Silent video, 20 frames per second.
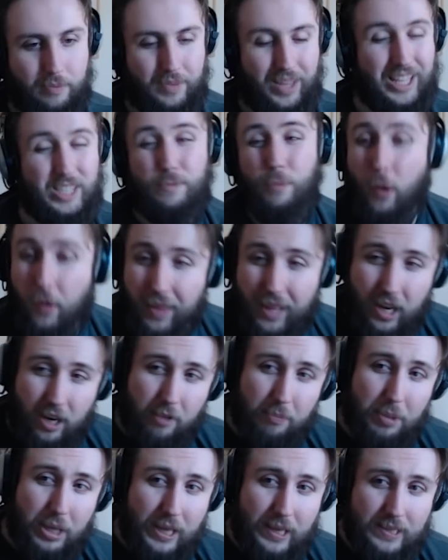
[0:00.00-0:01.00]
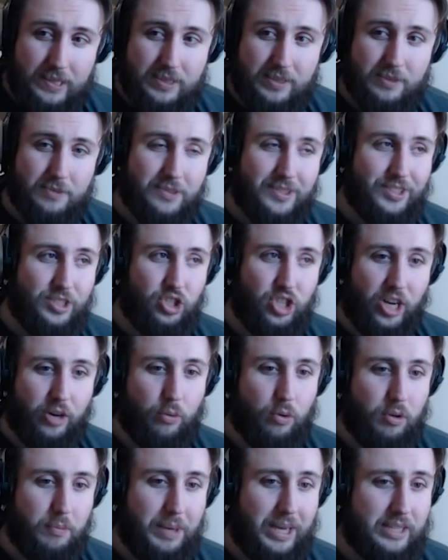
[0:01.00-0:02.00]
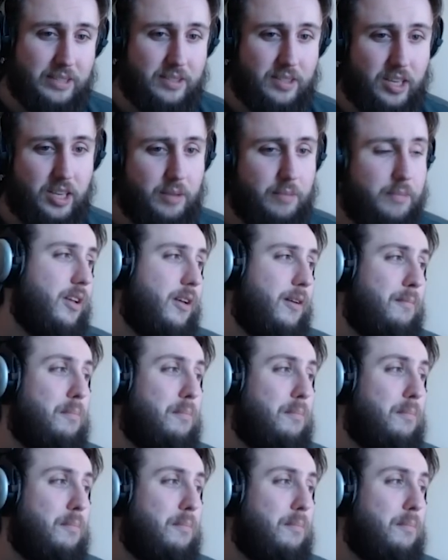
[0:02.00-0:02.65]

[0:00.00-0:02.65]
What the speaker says: It's probably gonna be his general best team,